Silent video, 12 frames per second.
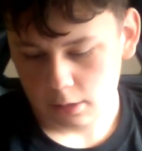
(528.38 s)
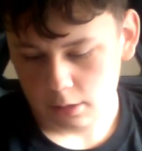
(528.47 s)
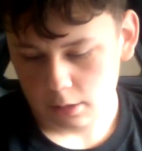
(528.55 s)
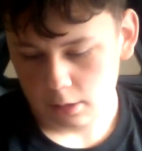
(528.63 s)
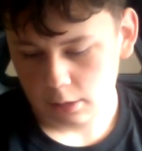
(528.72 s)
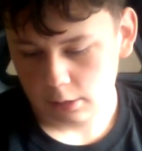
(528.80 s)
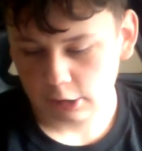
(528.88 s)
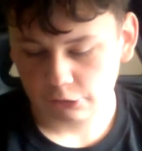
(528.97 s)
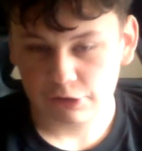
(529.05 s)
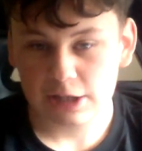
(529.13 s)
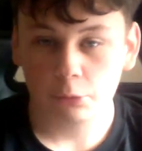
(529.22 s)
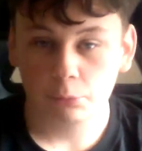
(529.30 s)
I said,
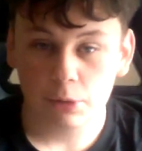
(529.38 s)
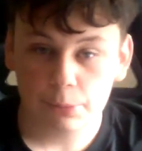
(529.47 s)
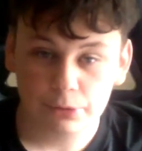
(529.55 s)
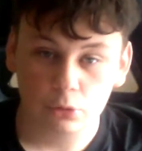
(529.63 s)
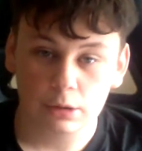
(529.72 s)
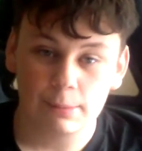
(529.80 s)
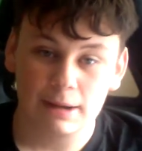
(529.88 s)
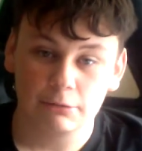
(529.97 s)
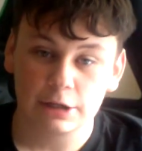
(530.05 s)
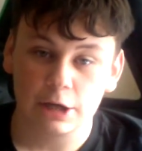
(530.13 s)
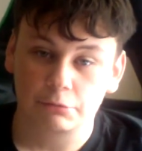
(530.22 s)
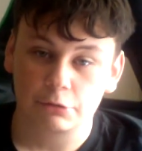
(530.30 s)
I will be talking about the
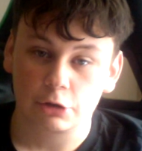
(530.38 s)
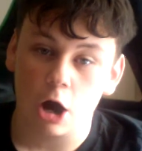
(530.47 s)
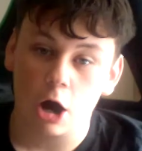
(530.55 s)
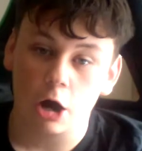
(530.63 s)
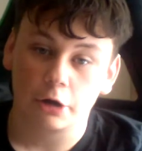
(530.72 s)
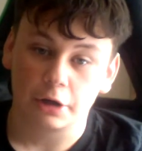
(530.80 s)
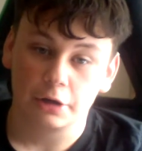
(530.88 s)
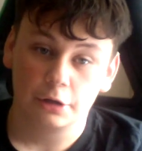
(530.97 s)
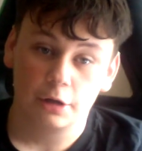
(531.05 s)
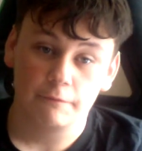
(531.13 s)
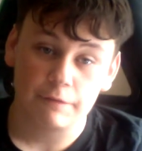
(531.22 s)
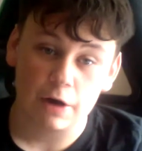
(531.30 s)
After Dark
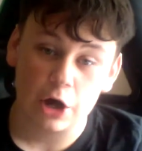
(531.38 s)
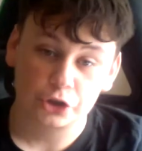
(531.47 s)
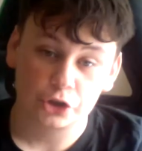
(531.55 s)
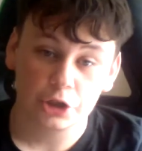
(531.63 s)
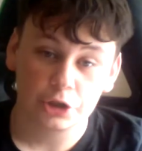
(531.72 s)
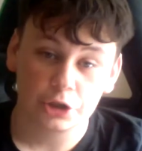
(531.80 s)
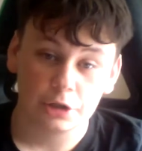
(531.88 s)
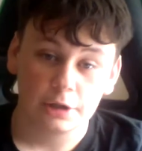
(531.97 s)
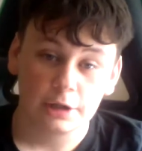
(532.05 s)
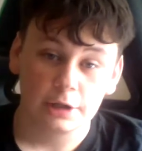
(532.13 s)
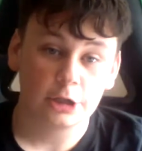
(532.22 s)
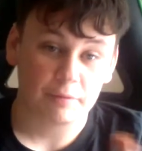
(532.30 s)
version in
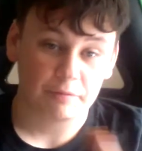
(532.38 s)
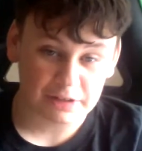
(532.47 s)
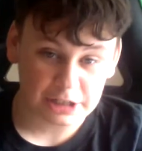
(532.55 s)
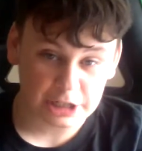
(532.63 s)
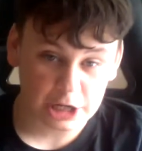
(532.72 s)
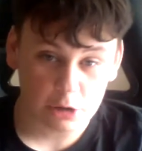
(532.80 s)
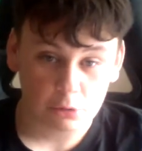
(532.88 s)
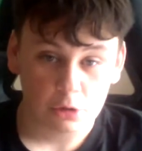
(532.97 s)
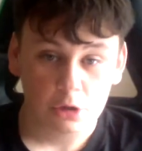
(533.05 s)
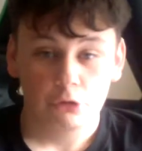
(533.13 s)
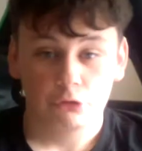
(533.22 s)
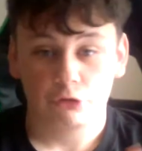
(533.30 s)
another video,
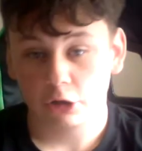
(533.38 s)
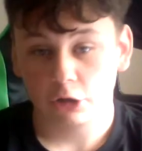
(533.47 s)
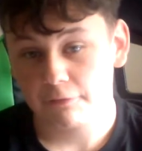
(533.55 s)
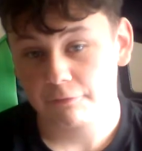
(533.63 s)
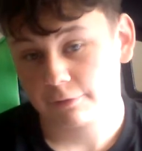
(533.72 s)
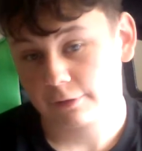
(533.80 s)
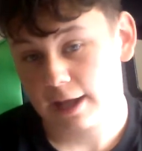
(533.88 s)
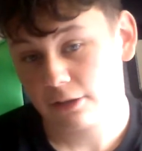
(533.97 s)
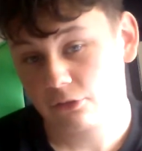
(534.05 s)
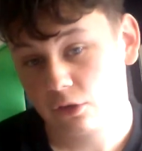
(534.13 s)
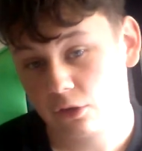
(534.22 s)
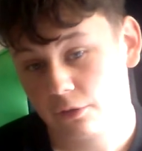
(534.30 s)
so look out for that.
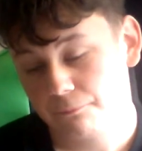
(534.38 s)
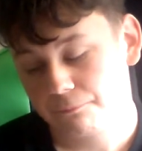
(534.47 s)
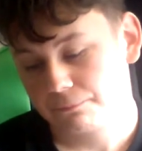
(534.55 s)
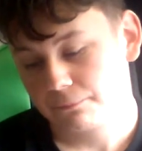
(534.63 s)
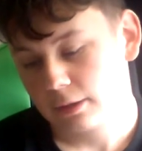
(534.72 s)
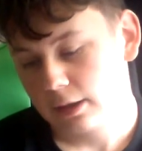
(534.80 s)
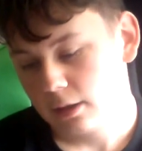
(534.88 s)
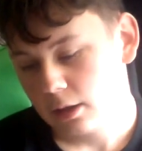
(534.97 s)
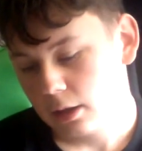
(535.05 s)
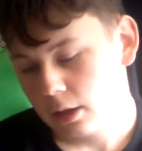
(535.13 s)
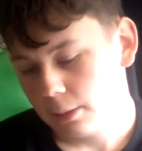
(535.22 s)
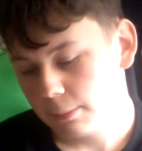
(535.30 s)

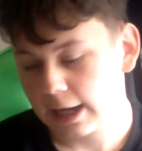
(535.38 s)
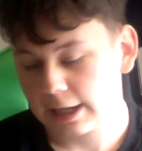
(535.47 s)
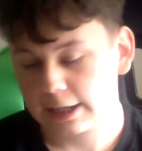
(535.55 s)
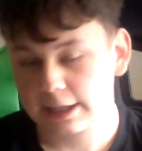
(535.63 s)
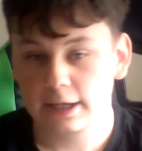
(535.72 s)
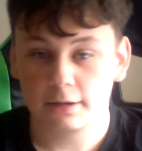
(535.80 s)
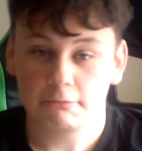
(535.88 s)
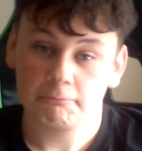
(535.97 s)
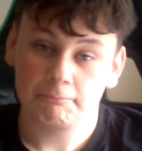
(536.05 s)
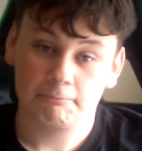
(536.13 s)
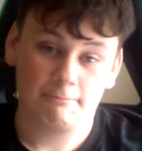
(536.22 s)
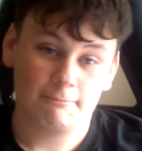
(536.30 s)
But yeah,
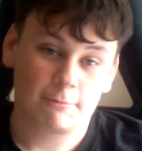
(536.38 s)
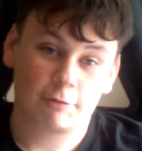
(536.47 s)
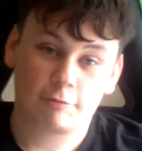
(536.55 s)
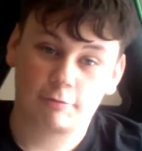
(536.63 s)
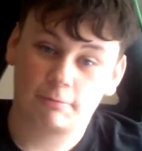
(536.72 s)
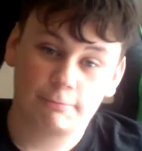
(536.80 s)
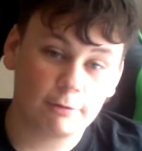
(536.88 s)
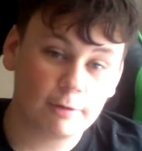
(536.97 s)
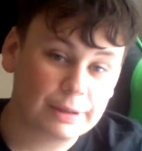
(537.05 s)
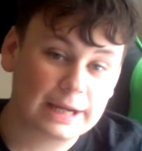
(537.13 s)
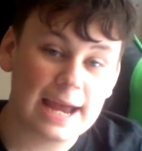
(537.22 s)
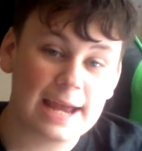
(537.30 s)
Creepy
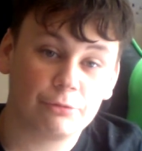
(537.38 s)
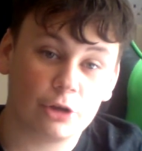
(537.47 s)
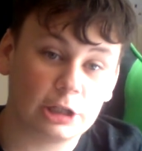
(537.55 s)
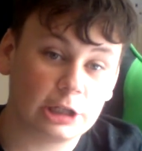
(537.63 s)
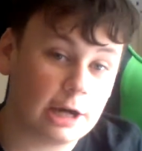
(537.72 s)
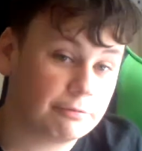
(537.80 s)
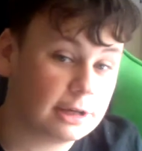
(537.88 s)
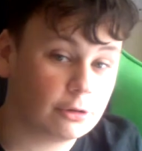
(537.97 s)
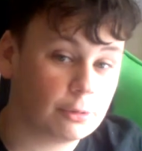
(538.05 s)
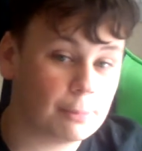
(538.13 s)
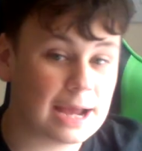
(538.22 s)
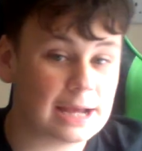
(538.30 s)
Caves on Earth is a
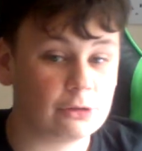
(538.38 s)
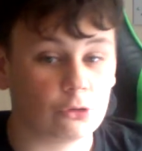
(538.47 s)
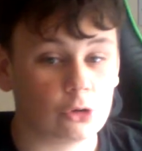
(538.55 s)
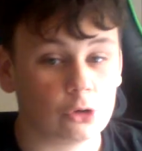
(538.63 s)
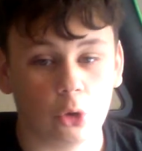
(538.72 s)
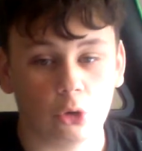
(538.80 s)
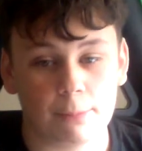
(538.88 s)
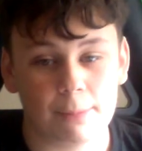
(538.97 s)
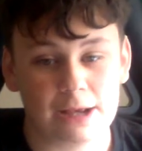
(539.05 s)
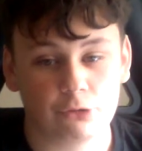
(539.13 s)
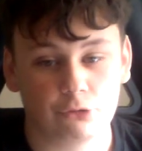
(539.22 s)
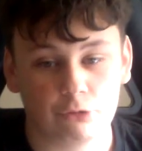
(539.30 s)
maze not to
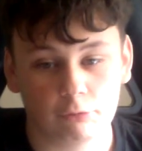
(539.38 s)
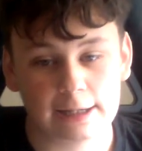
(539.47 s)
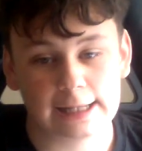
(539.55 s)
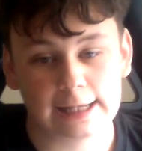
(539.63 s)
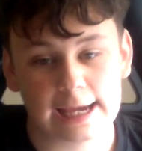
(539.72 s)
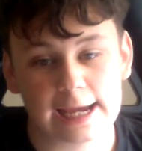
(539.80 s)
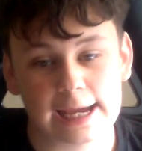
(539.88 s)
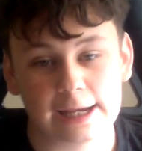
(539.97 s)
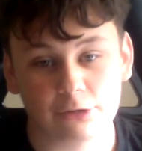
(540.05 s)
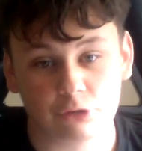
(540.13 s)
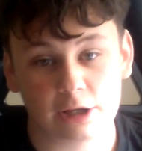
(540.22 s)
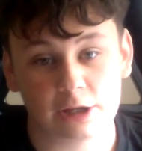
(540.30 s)
miss, really. It is.
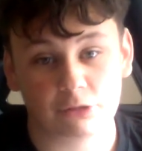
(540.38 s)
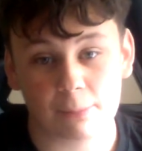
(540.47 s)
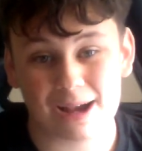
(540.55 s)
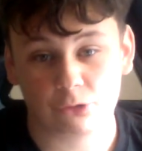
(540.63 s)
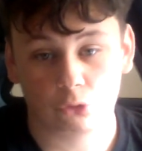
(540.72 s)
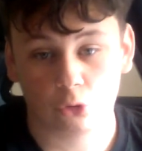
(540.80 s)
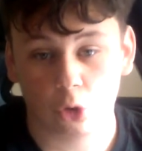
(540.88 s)
It's a maze not to